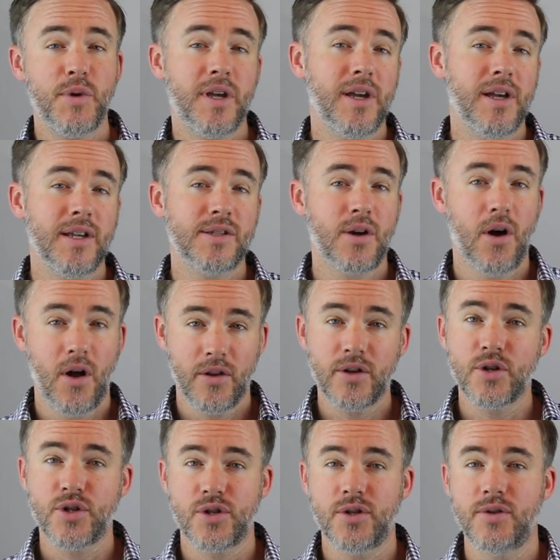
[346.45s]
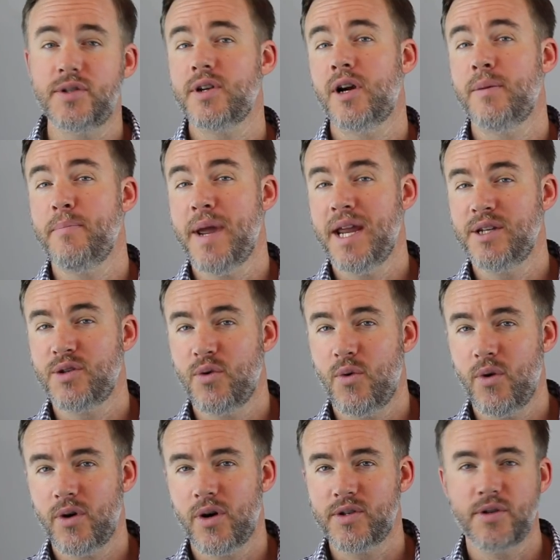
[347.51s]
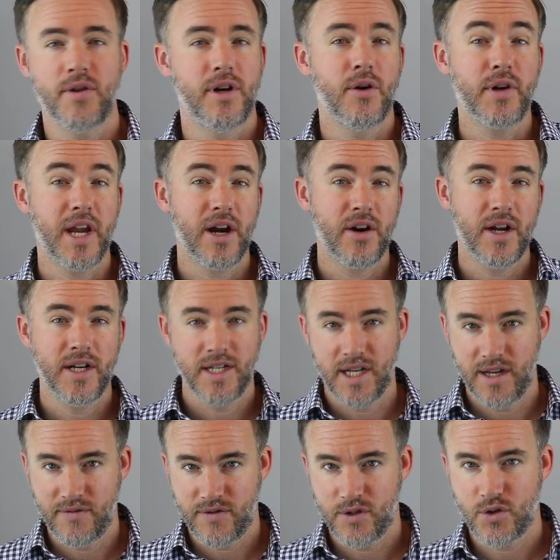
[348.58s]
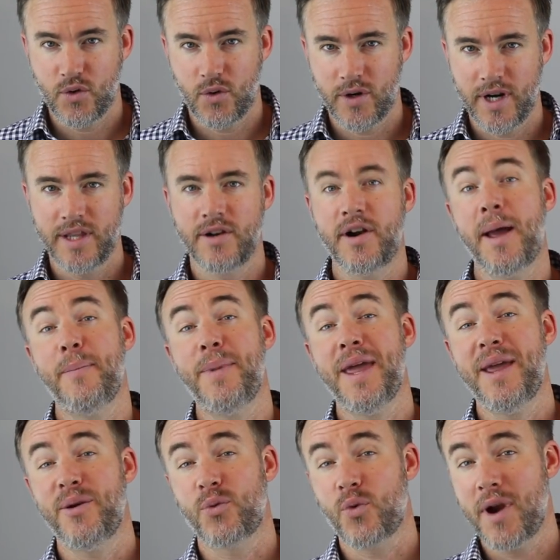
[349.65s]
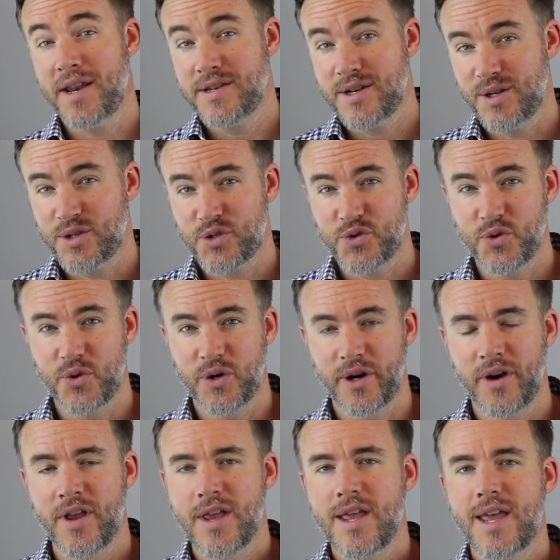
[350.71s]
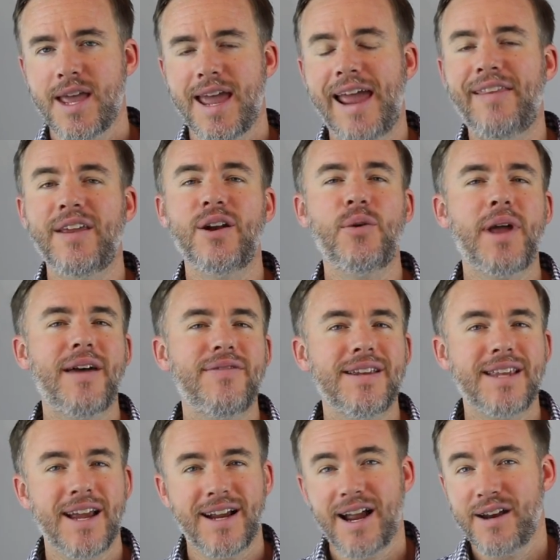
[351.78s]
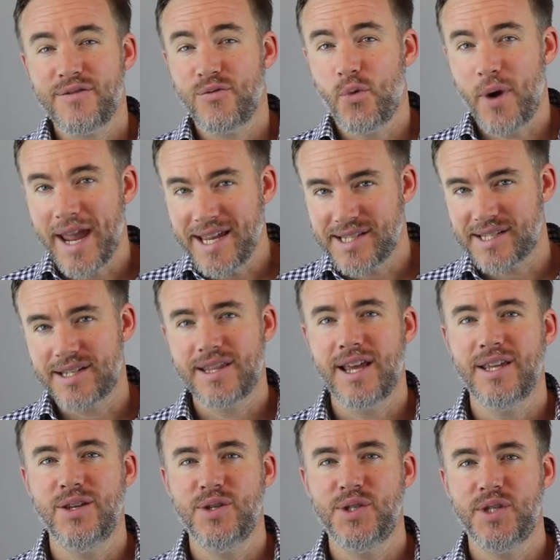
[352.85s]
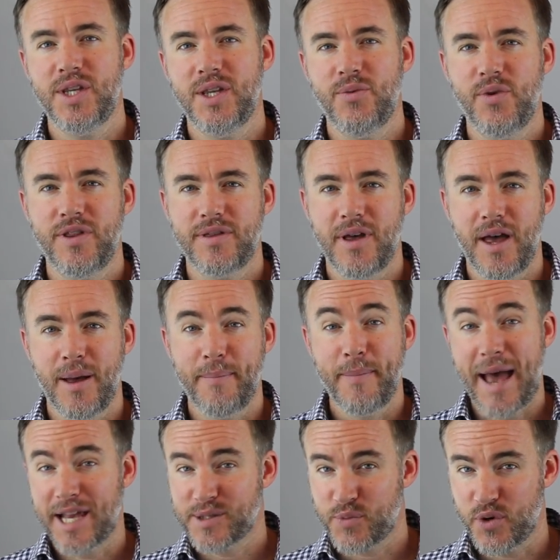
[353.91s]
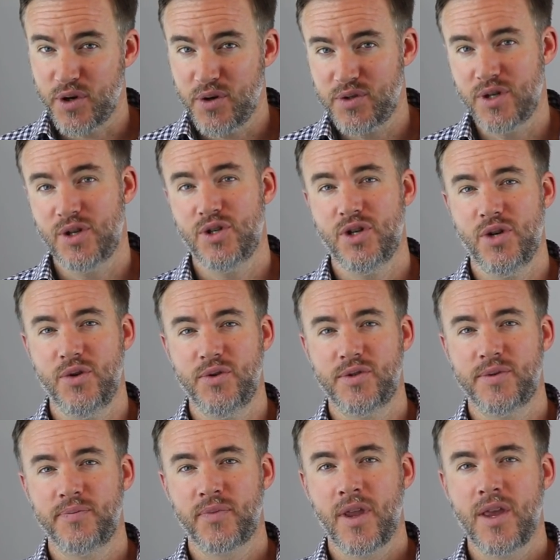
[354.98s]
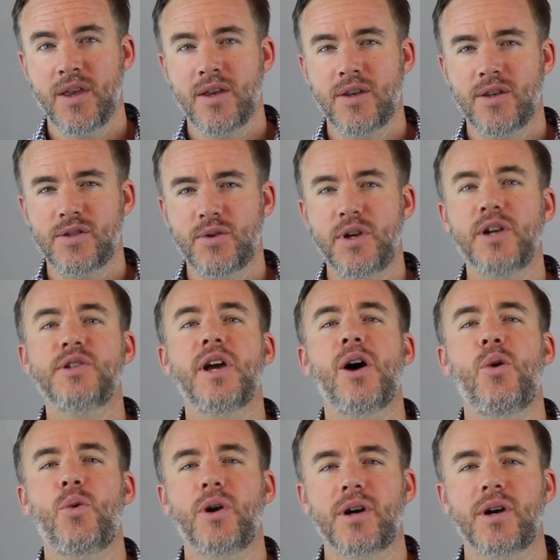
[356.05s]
because all their shoes are made to order, so they don't carry any inventory, they're not paying rent in the store, and they don't have the kind of waste that you see with uh, mass producing shoes. So here's how it